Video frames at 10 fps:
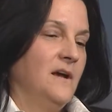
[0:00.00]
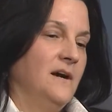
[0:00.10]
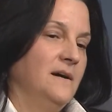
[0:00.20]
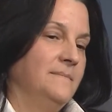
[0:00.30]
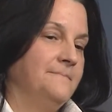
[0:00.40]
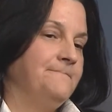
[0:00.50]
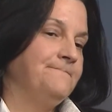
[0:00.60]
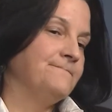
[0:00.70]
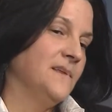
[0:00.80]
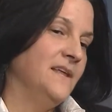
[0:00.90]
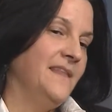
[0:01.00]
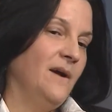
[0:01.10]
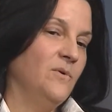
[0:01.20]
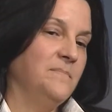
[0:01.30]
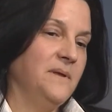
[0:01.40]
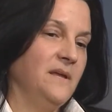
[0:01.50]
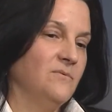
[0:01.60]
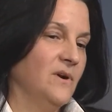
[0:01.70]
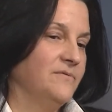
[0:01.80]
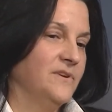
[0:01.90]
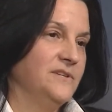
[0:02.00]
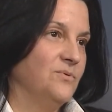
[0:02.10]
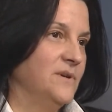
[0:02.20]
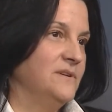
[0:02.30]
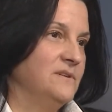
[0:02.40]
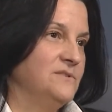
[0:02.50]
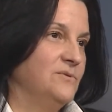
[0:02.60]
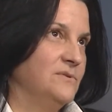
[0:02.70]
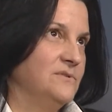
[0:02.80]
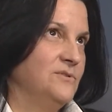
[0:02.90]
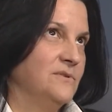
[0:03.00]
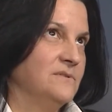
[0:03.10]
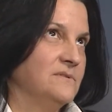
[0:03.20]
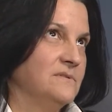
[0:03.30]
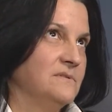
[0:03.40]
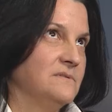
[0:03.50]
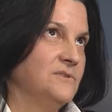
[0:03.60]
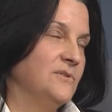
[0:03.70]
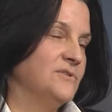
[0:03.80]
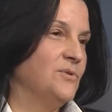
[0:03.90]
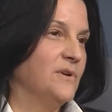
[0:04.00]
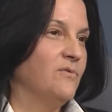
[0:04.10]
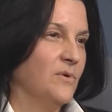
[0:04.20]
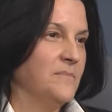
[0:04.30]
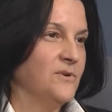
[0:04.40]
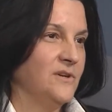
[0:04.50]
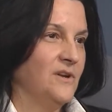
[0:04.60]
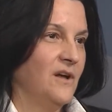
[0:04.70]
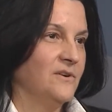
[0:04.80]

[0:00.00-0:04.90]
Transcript: And that would be roughly $224 million,